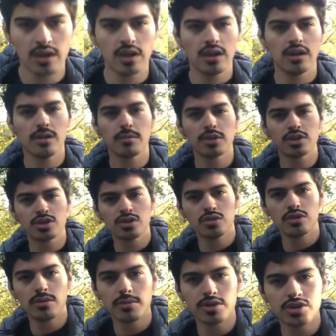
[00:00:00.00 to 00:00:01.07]
Number two,
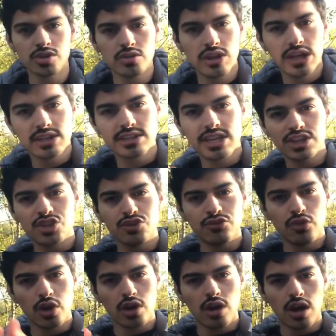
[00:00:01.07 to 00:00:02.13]
number two. Let us get you
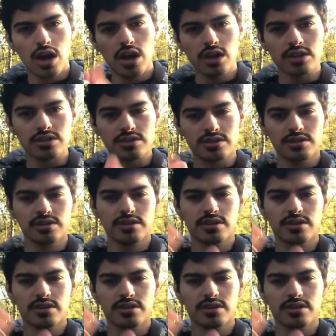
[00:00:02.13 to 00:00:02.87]
four cards.